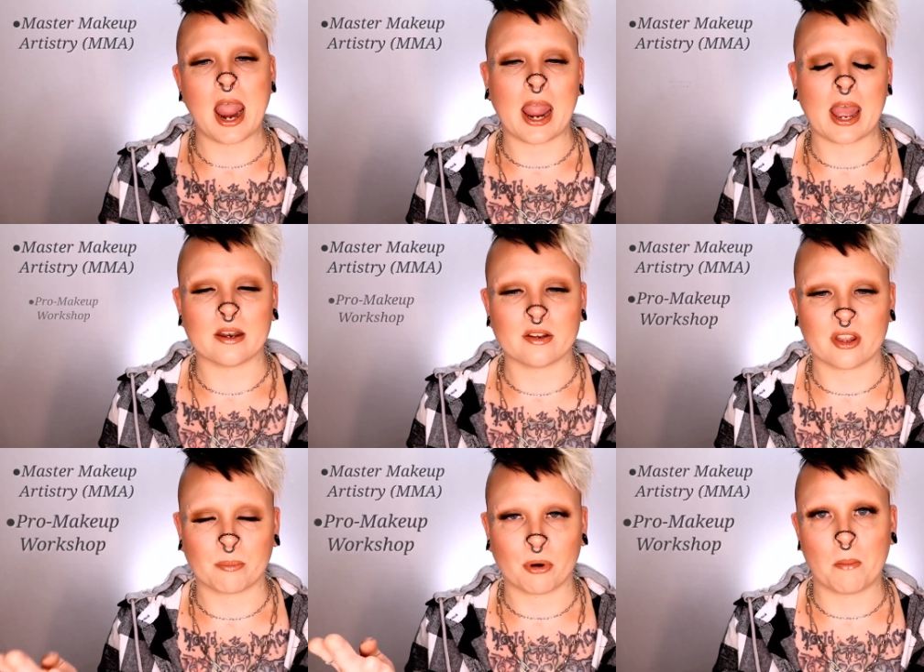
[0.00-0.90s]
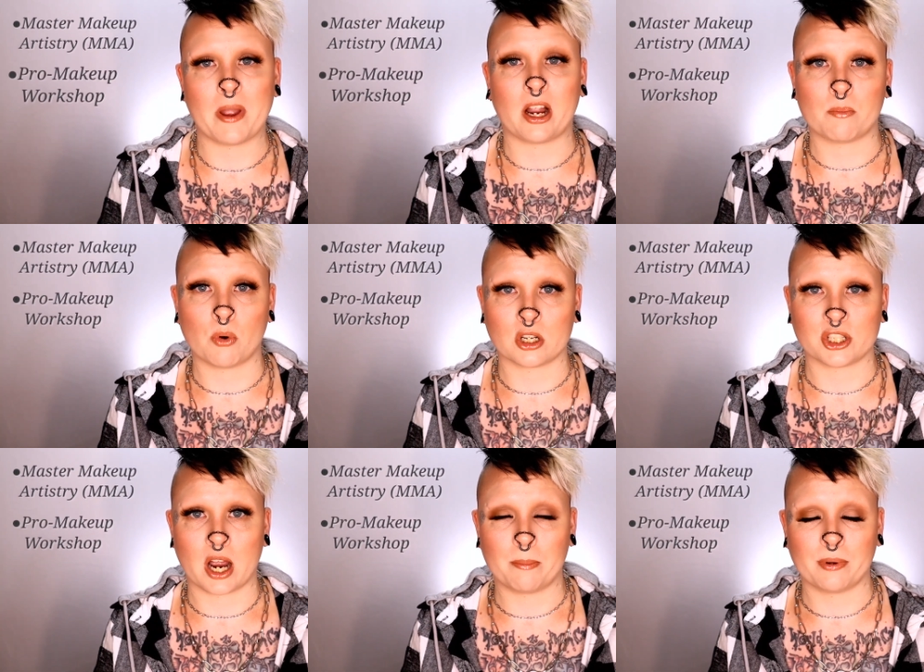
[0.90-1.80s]
and their Pro Makeup
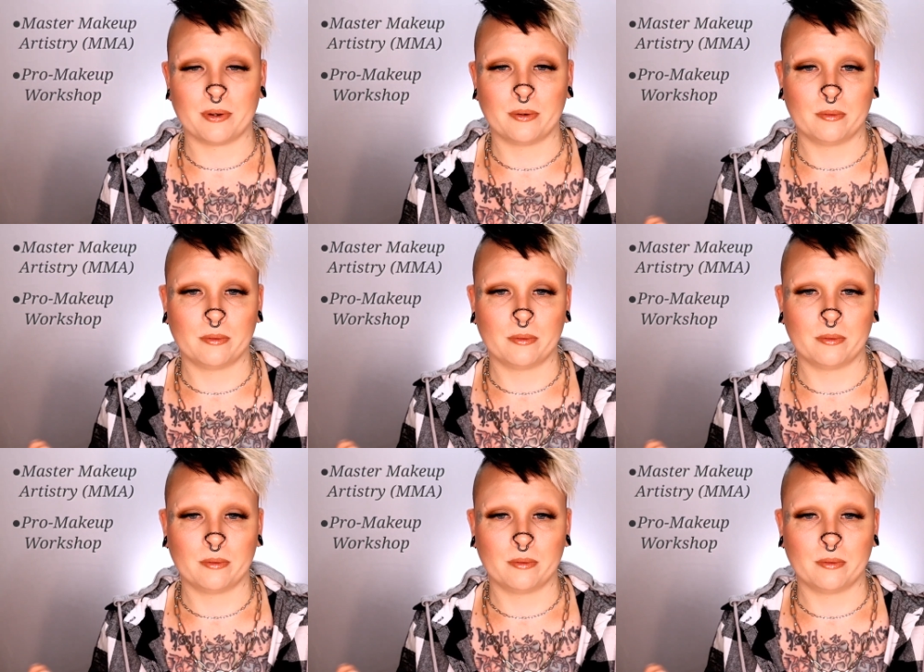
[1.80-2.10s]
Workshop,